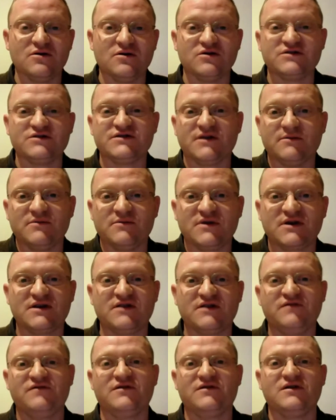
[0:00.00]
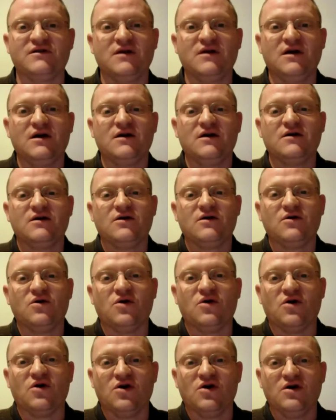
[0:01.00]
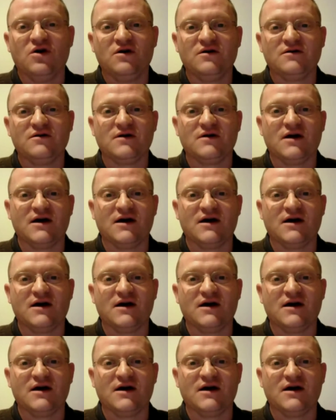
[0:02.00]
or something different. Or